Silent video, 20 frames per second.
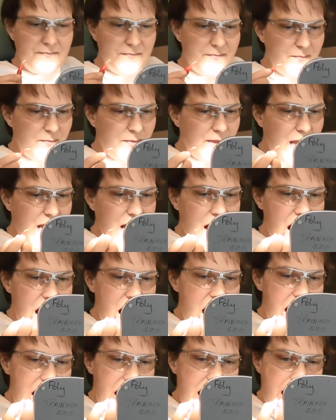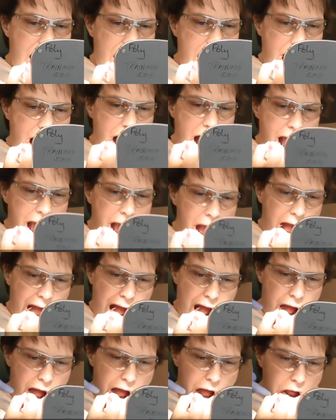Do you want
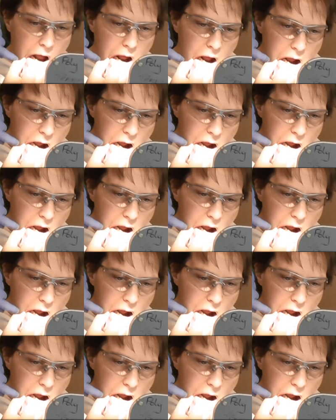me to hold